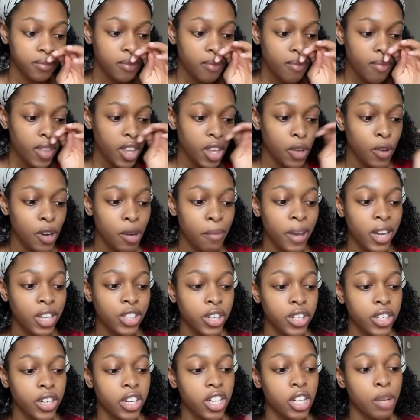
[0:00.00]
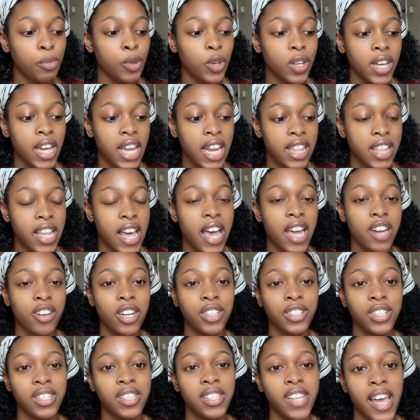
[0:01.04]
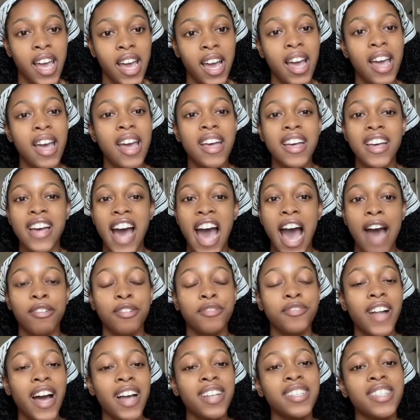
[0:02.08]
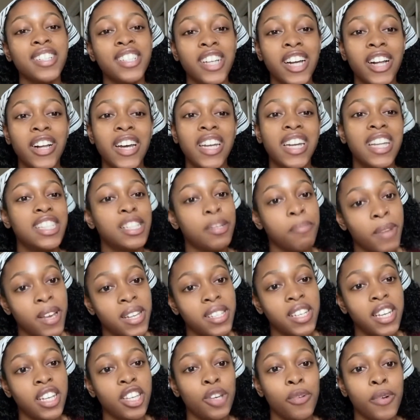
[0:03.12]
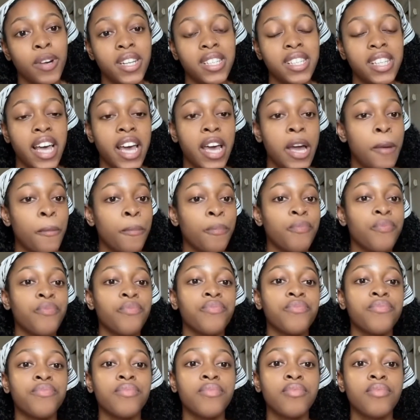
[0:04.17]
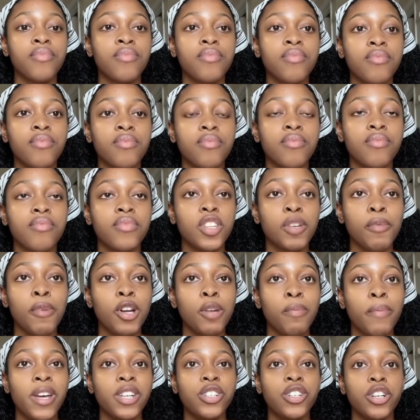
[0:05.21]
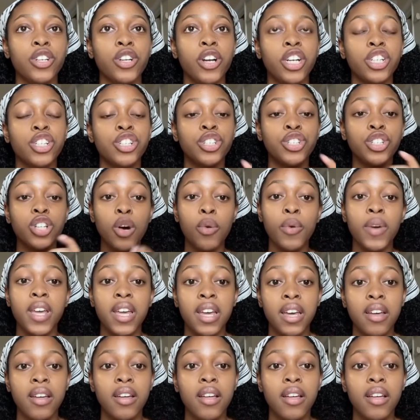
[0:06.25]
You want to make sure you're communicating that and not just saying, I have a flaxseed gel and it's amazing. You want to say, you want to make sure you're showing